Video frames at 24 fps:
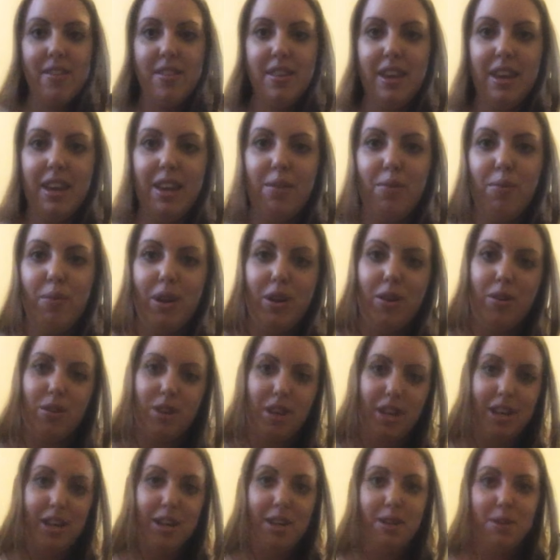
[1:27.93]
Then we
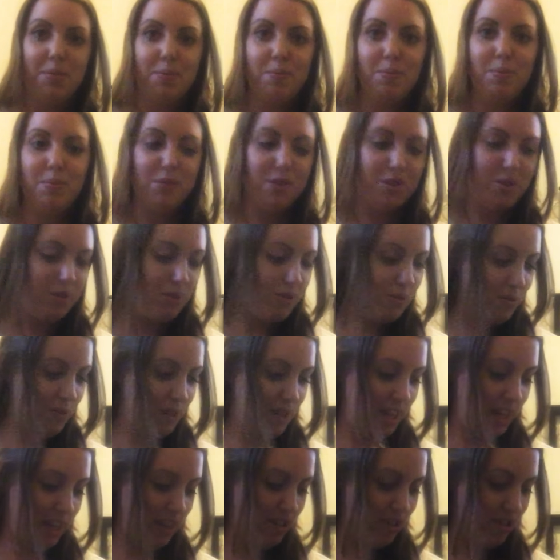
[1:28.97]
got him two
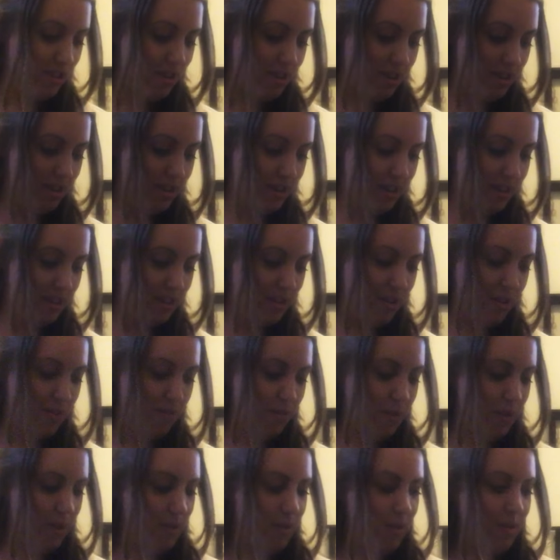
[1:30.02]
t-shirts. So
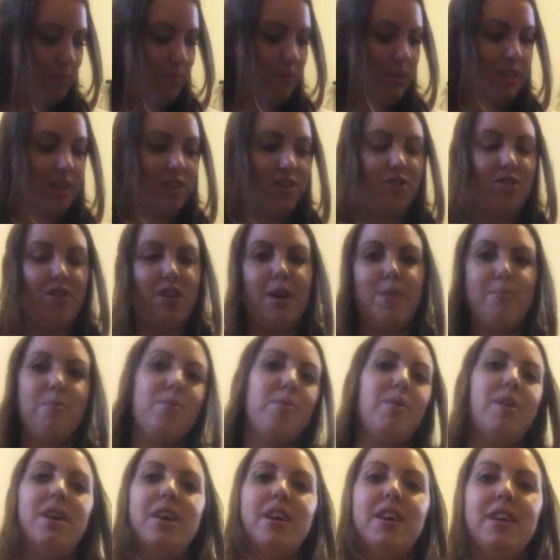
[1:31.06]
we got him the
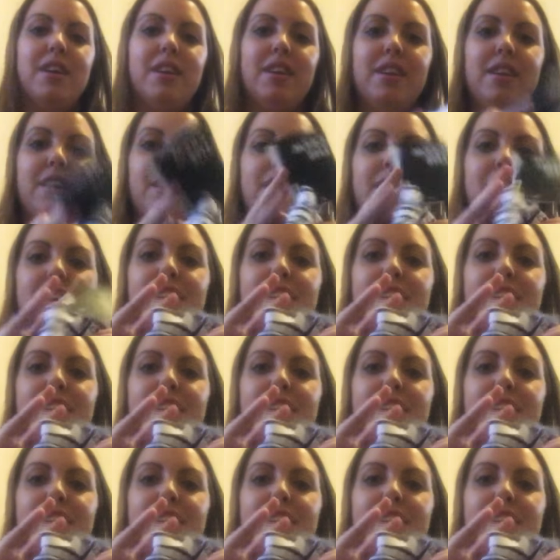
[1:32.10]
striped one,